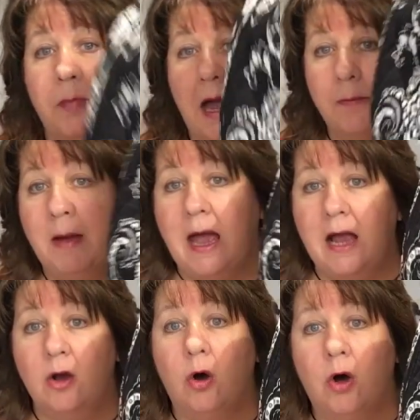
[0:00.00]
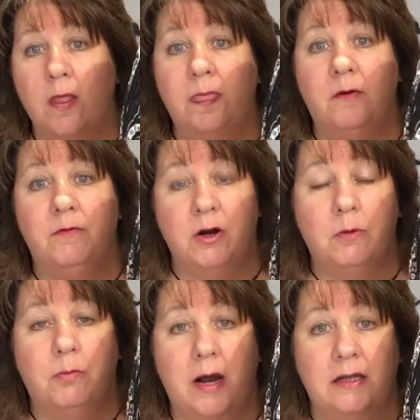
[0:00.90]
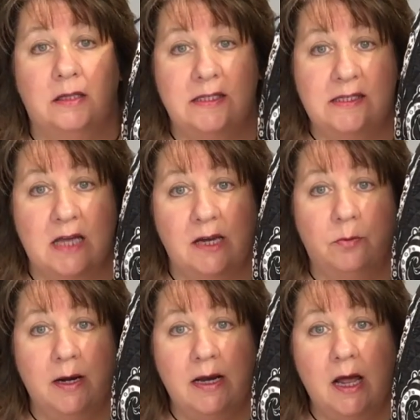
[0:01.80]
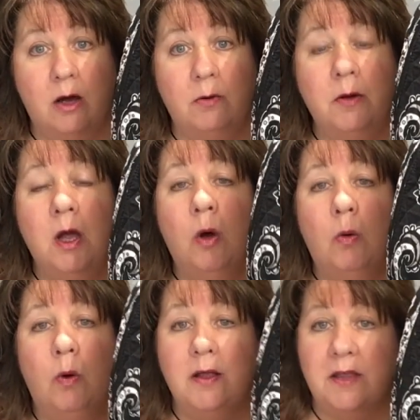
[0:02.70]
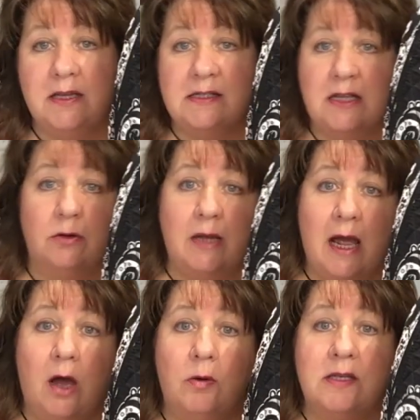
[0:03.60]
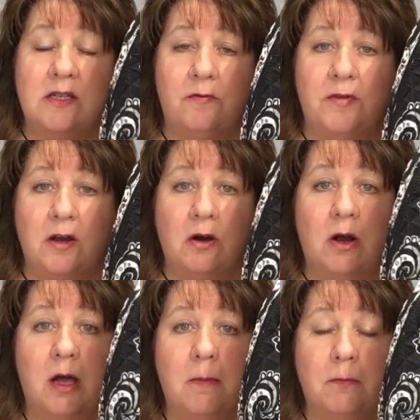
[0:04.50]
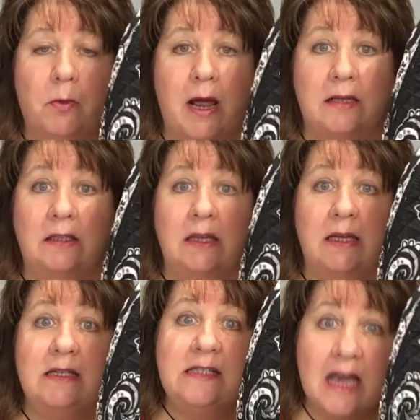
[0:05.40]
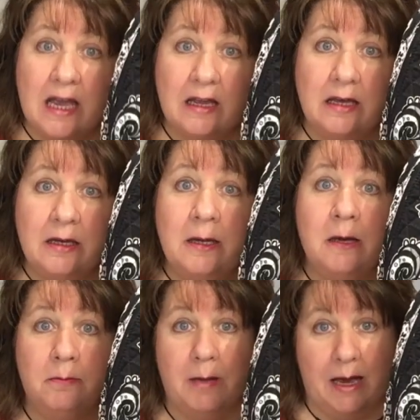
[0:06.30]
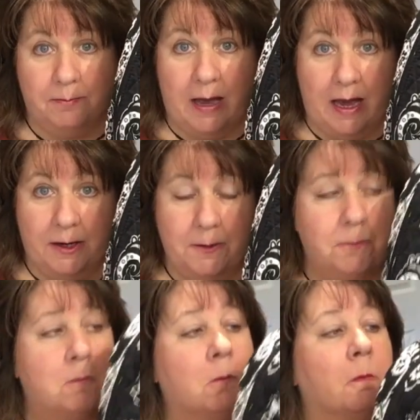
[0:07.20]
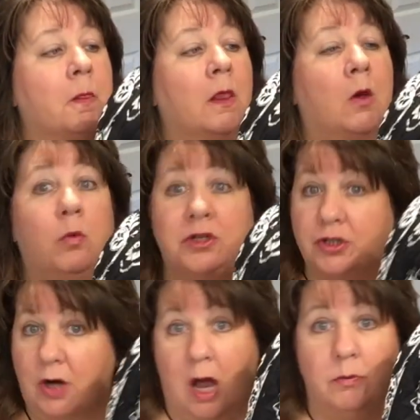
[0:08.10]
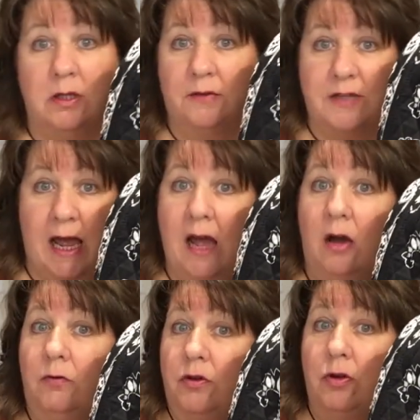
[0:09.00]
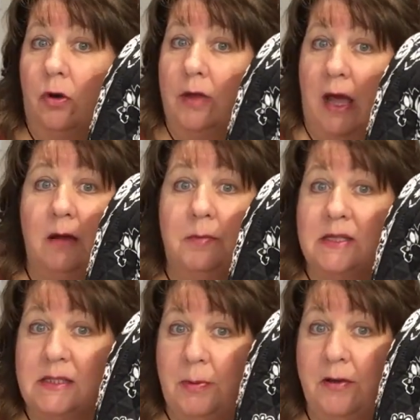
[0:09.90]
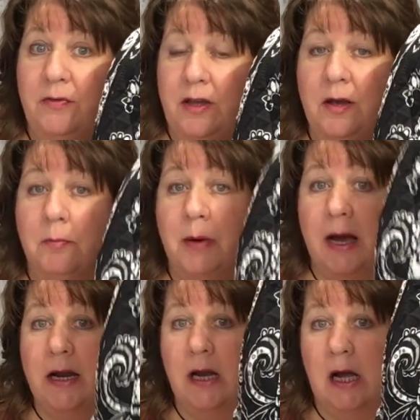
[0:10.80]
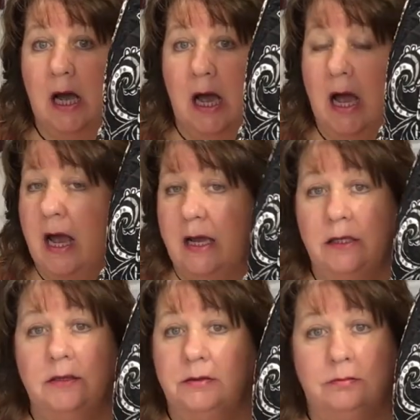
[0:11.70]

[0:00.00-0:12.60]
backpack on the Vera Bradley site right now. What they sell now is a Vera Bradley tech backpack, which I would love to have, you know, that'd be spiffy, but I